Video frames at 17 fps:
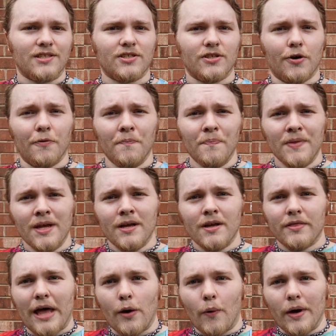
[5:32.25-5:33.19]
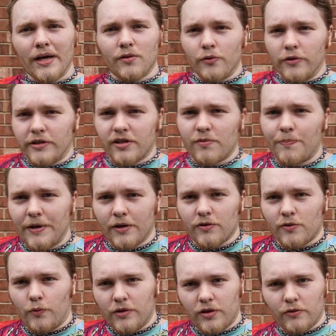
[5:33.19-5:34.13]
So that white sort of
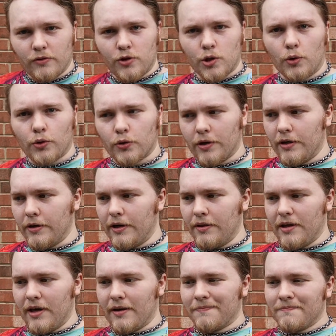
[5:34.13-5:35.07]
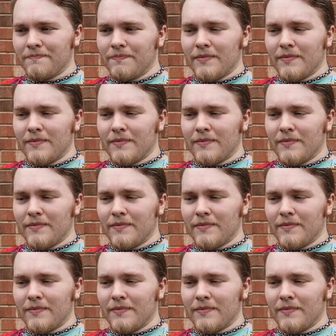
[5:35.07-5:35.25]
disappears once you shoulder it or anything.